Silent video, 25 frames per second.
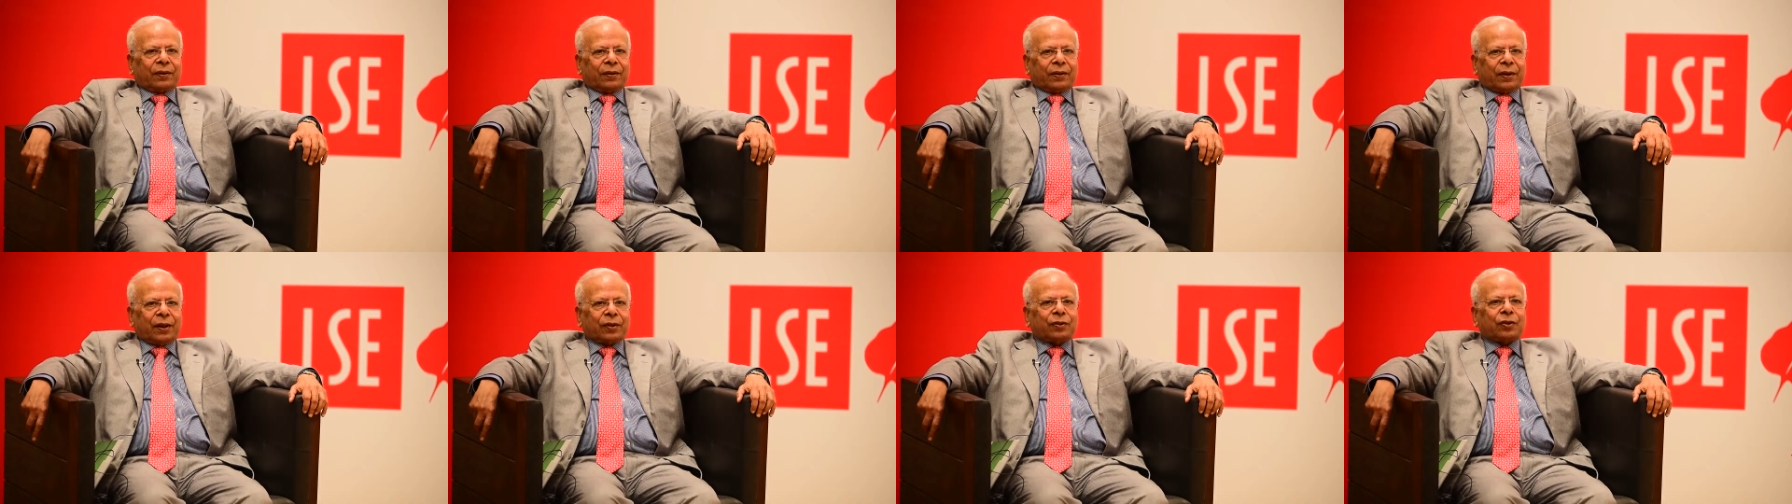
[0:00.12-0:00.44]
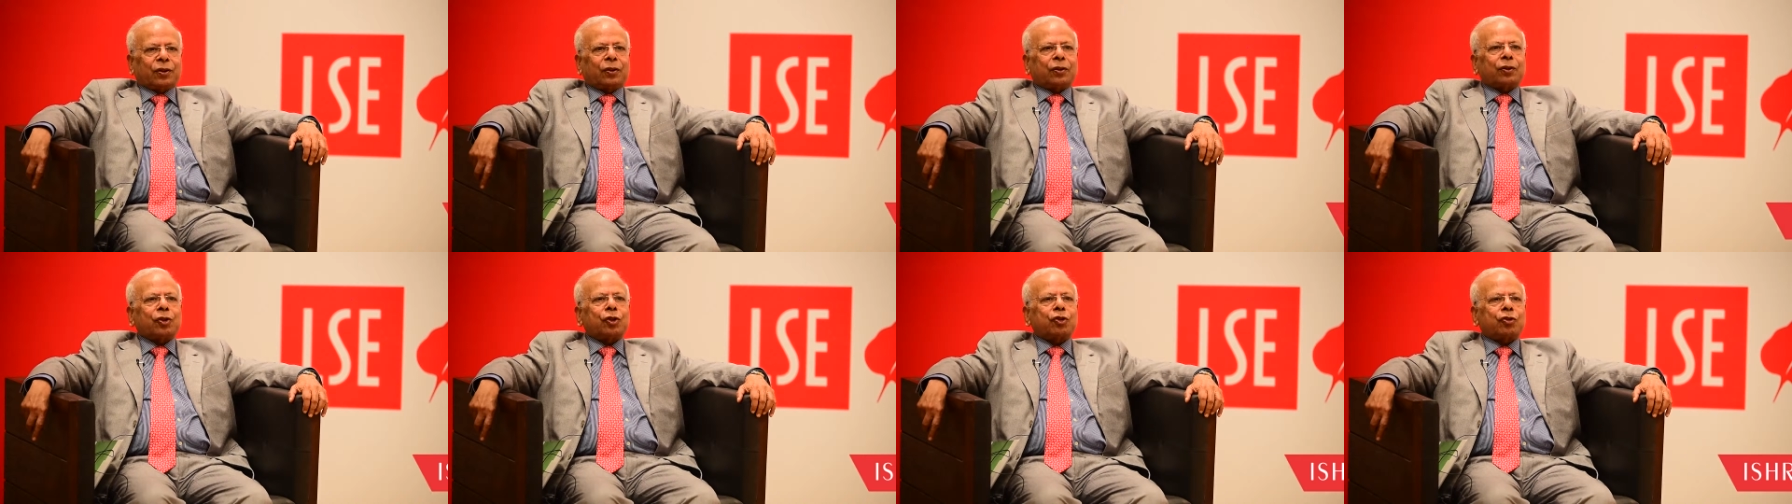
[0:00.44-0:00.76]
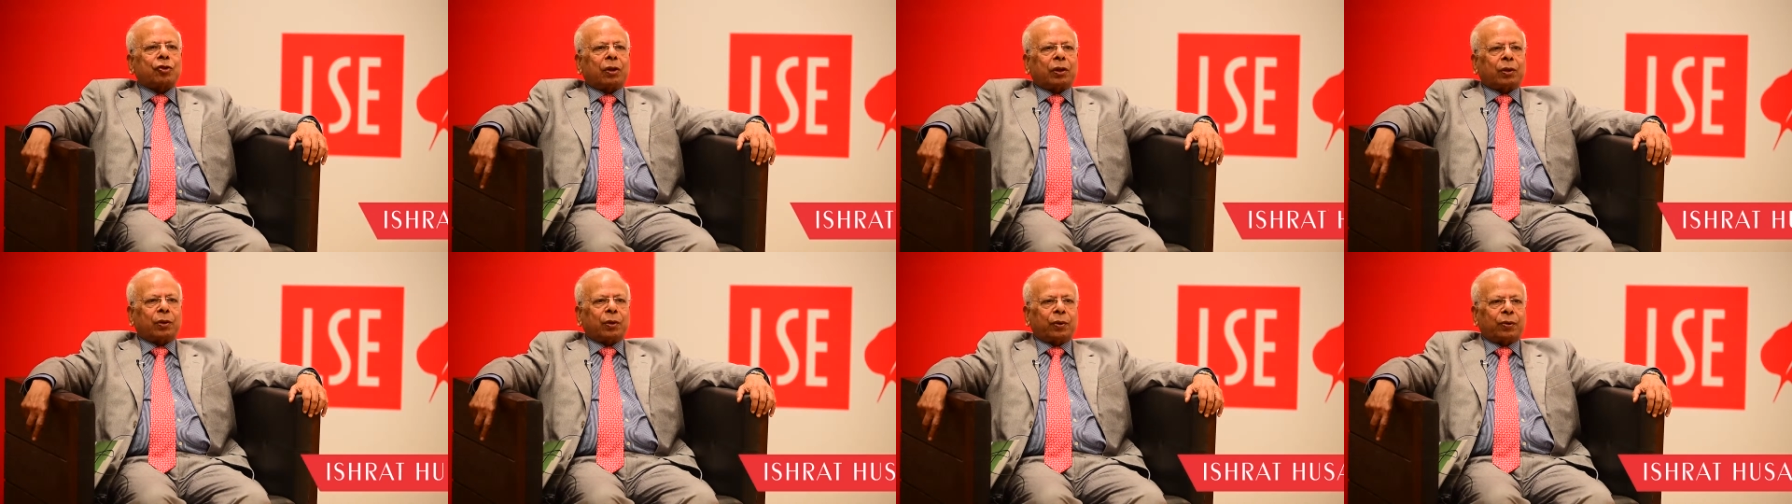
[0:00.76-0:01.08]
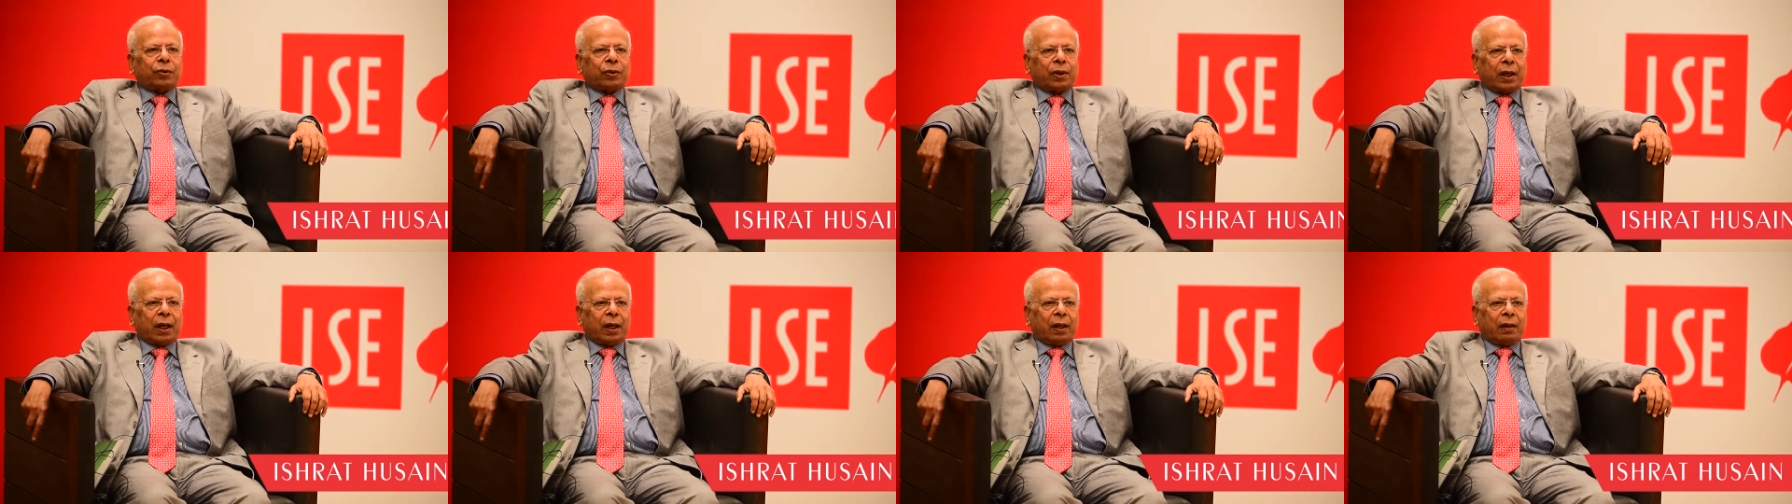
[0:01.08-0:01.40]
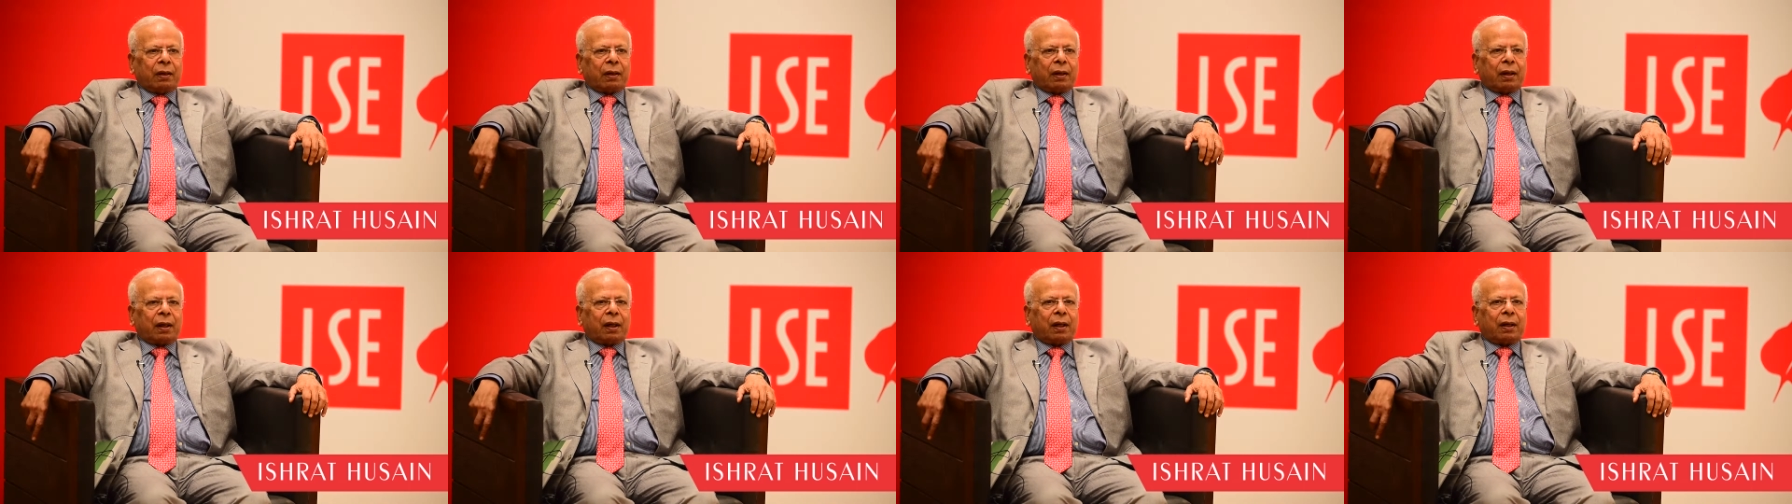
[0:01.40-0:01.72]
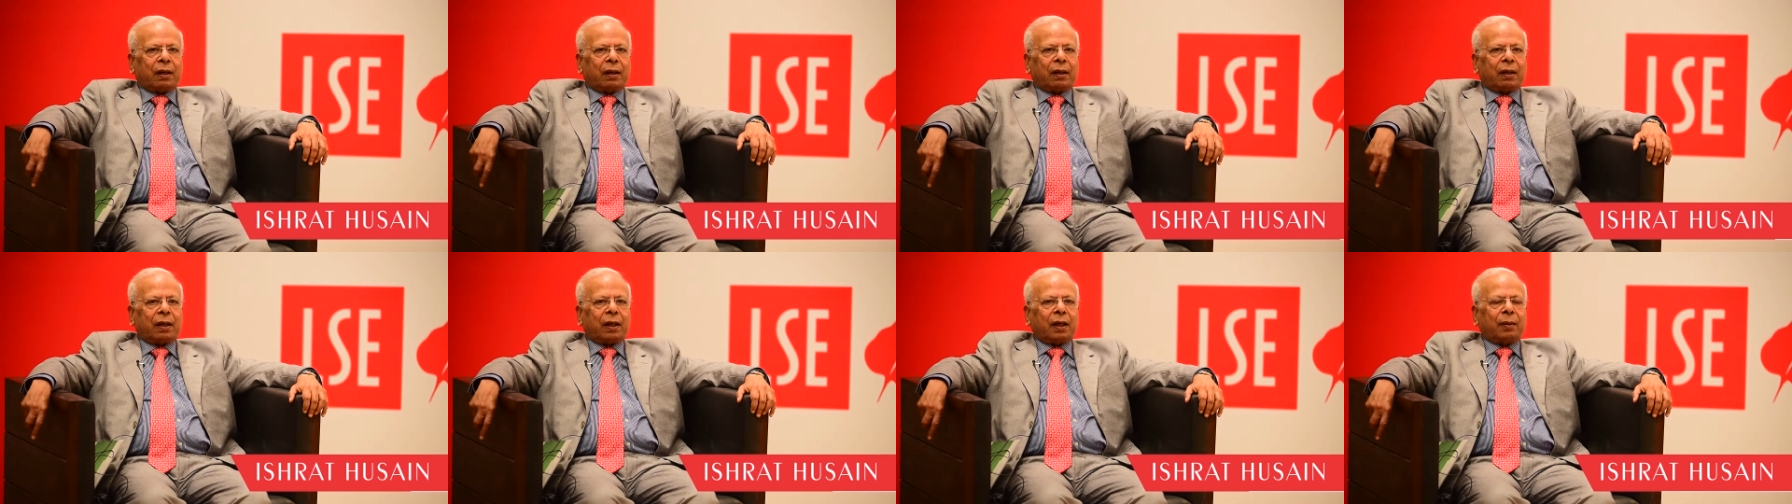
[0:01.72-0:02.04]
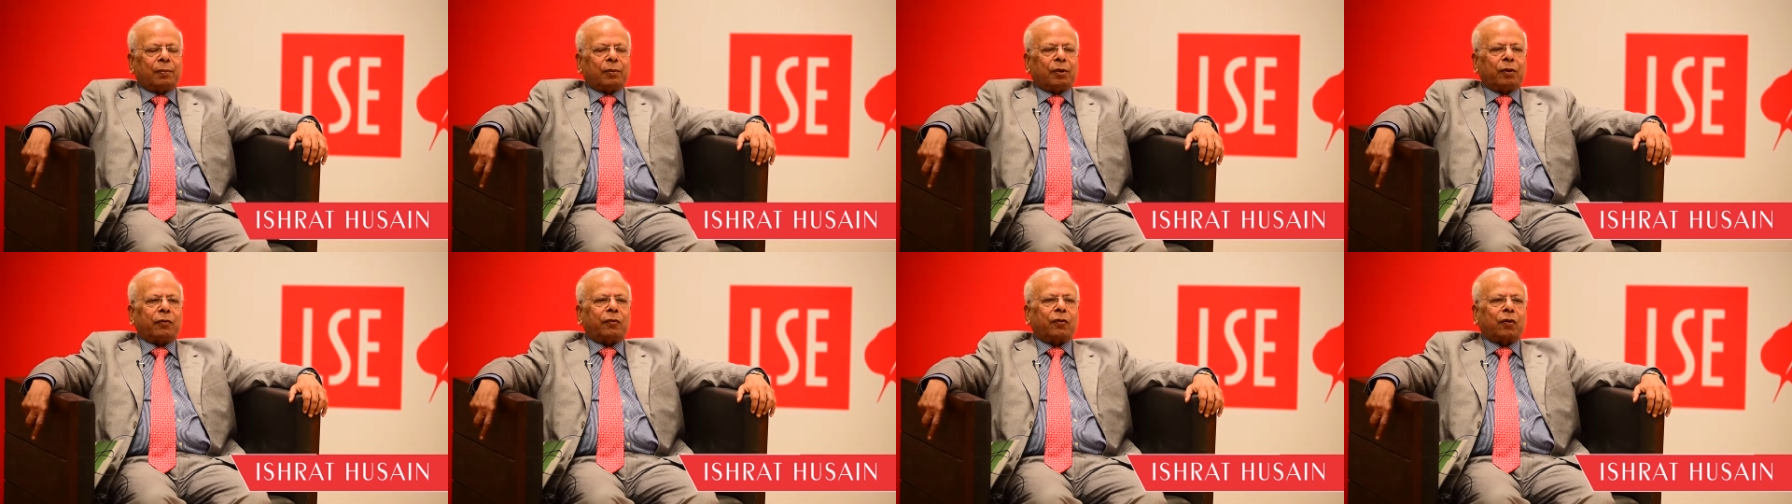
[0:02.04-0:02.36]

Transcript: This is Ishrat Husain. I'm the